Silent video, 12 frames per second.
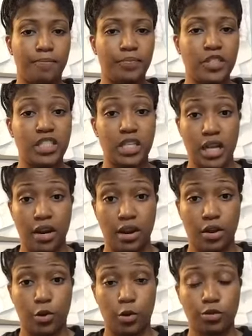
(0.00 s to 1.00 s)

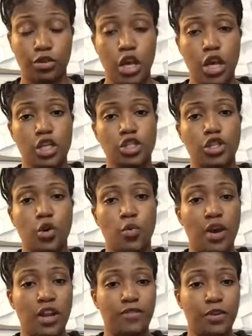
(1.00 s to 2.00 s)
scenarios. So
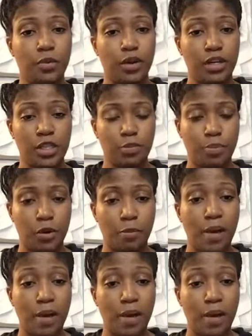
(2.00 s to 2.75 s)
what if you were to spill